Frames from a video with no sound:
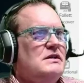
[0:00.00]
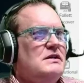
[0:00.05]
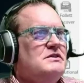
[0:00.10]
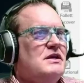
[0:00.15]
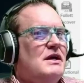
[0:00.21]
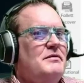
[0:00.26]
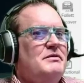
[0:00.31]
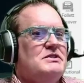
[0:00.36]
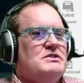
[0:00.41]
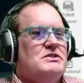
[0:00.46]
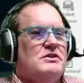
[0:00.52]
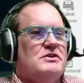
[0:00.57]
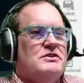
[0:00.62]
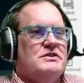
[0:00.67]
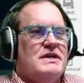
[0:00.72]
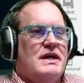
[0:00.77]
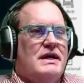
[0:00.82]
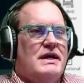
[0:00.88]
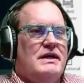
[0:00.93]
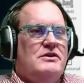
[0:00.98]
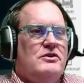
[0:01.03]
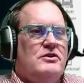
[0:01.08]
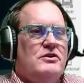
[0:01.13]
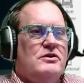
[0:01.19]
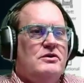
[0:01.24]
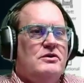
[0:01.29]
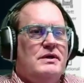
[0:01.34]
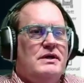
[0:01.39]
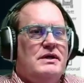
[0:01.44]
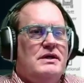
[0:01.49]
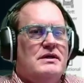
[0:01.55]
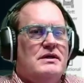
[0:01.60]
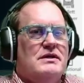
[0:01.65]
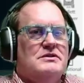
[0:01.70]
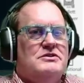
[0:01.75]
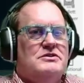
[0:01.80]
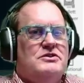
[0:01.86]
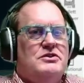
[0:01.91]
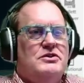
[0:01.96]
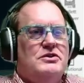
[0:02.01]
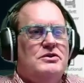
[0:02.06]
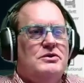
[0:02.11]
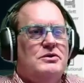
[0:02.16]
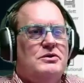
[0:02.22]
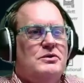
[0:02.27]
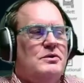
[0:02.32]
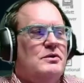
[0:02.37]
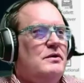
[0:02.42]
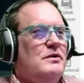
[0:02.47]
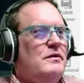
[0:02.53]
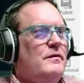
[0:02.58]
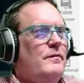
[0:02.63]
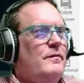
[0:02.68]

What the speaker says: assignments are designed to do is to